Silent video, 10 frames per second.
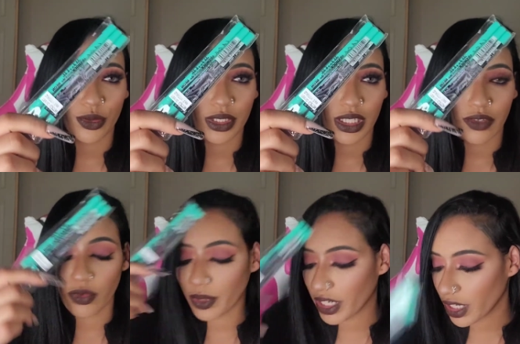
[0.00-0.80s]
two in a
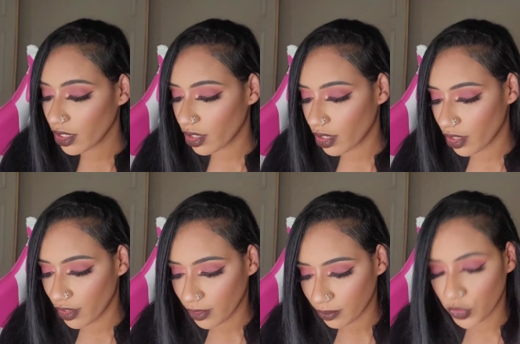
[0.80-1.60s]
giveaway
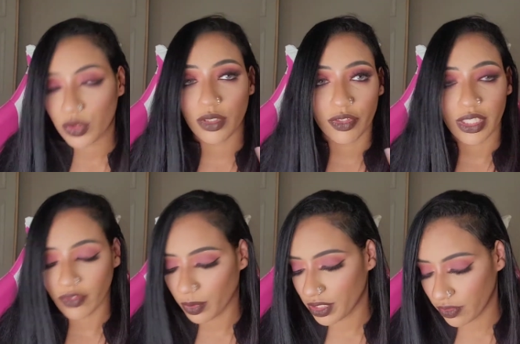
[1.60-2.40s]
two different
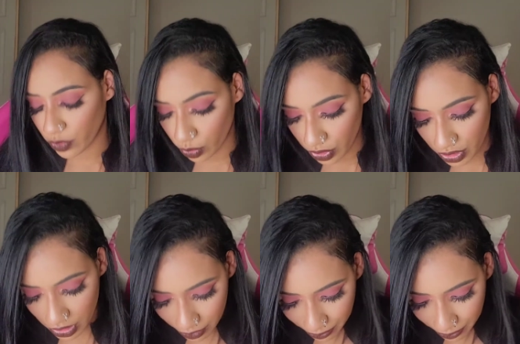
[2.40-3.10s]
giveaways of course